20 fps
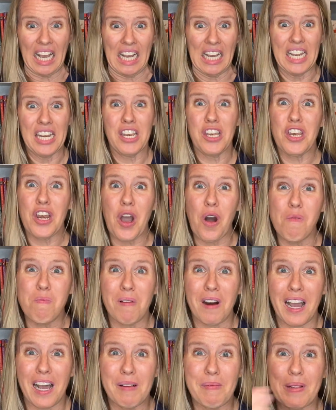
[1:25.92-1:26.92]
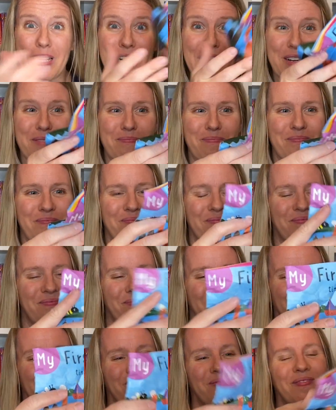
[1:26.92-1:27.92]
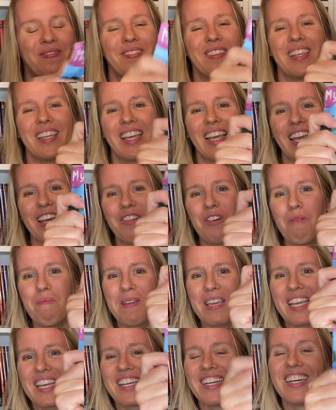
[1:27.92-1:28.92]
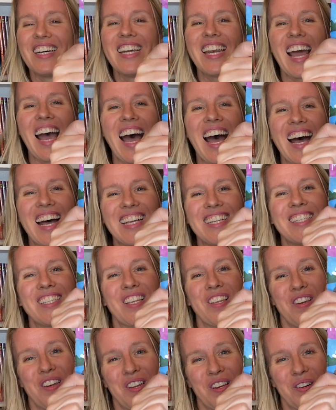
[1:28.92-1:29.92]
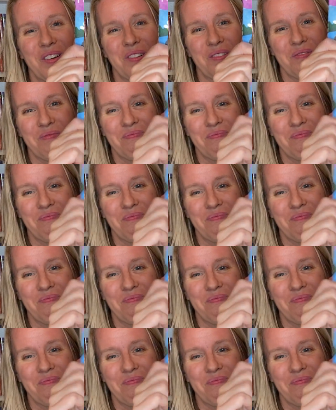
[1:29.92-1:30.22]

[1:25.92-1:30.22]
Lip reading: No problem. It will be good as new.